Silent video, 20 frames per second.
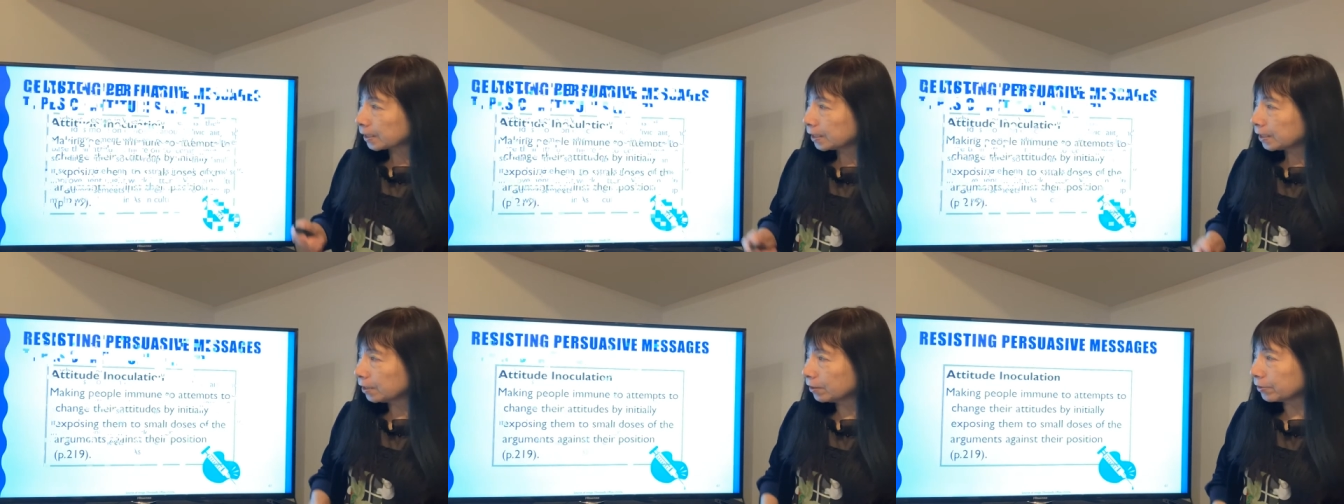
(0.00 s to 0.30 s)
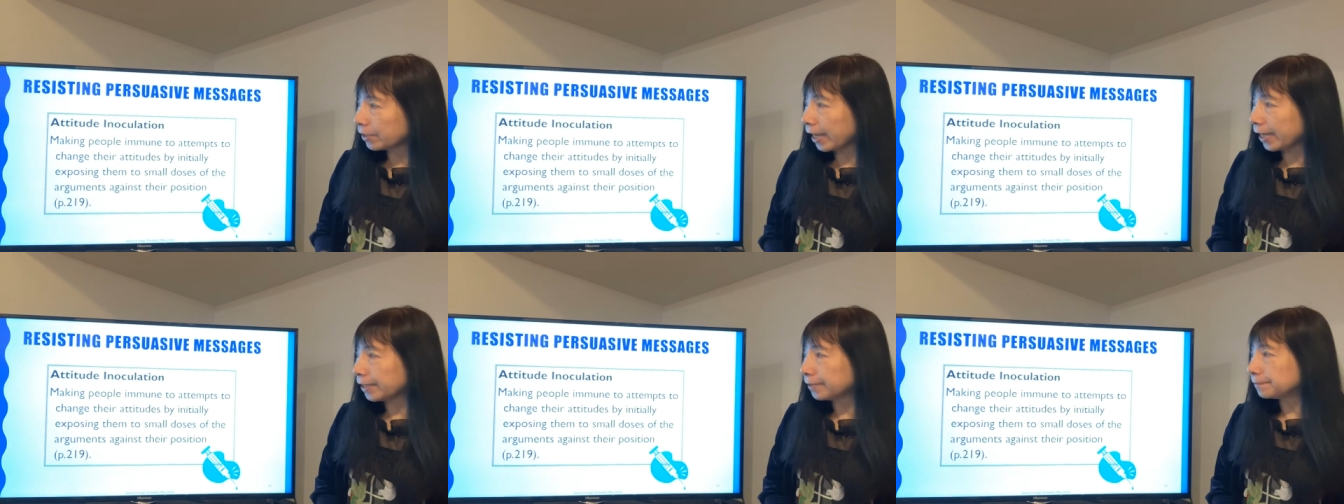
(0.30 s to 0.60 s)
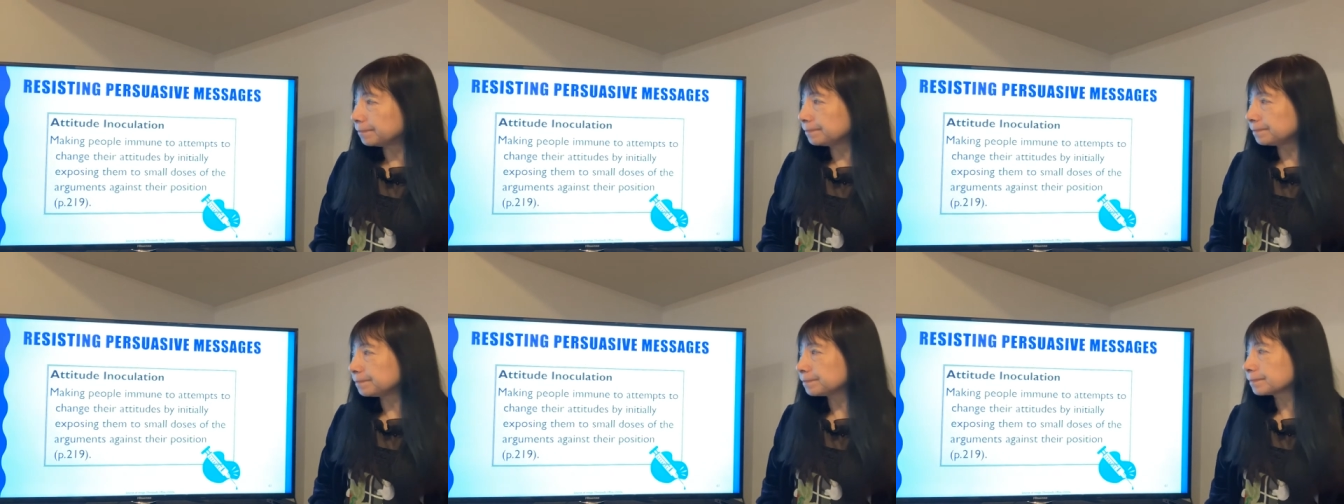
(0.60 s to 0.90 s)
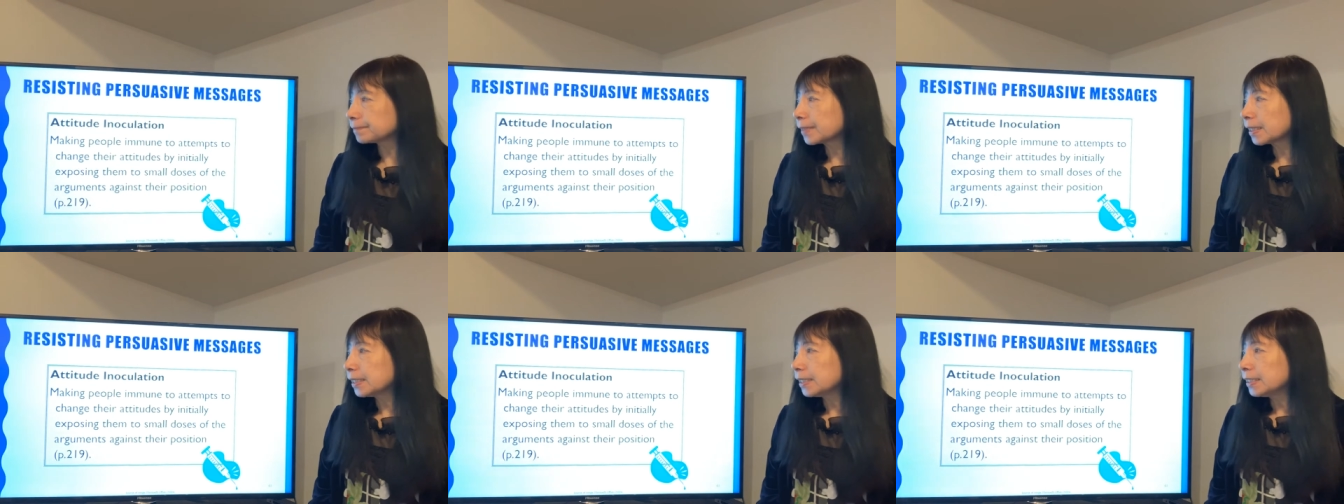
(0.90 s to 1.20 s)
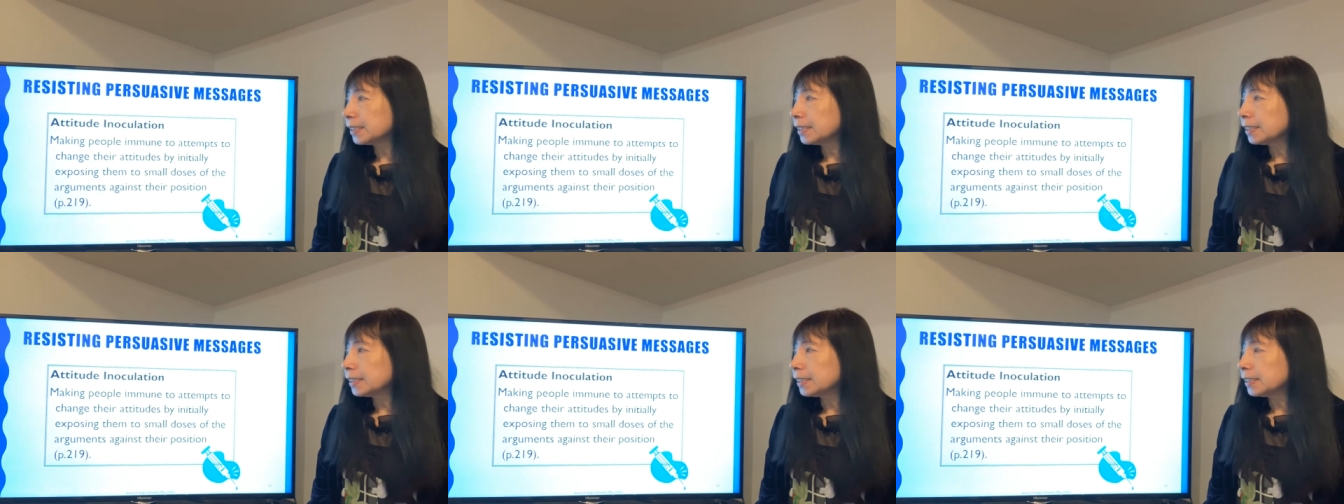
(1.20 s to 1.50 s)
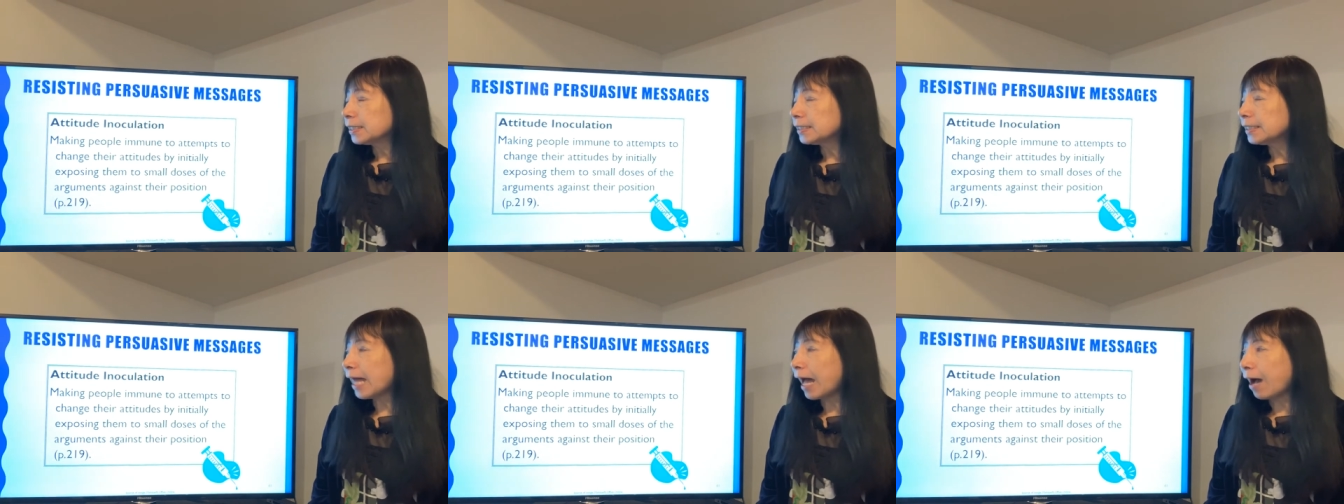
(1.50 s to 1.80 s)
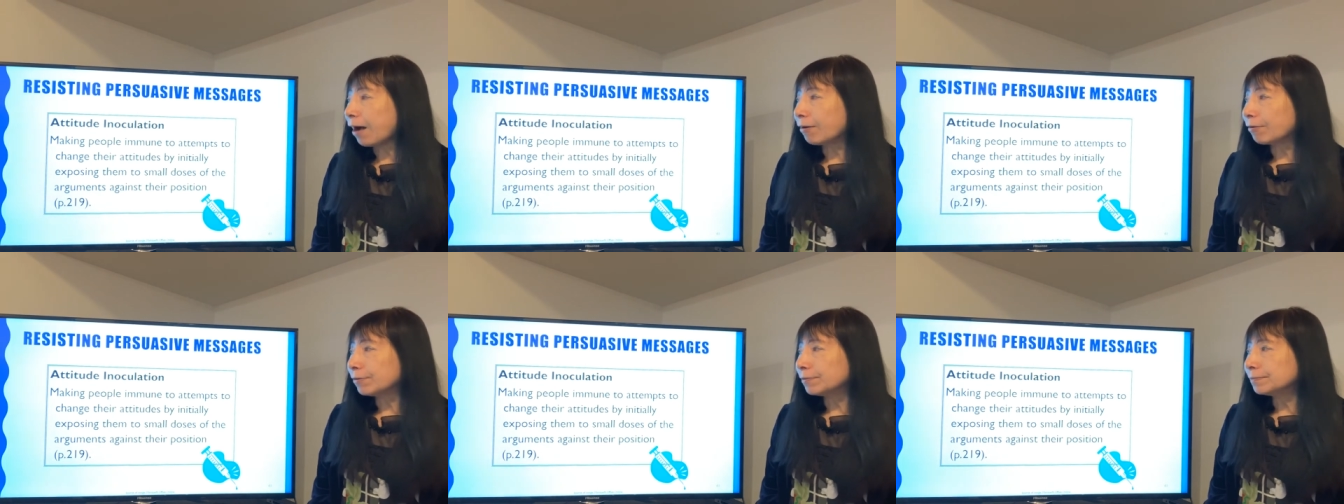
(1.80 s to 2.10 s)
Okay,
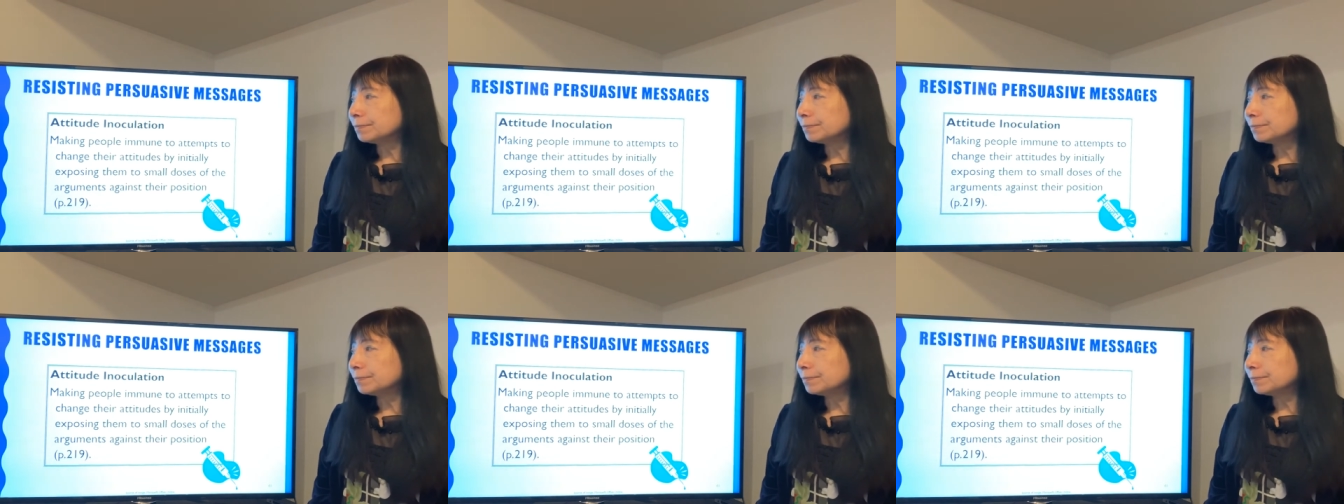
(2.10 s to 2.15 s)
now,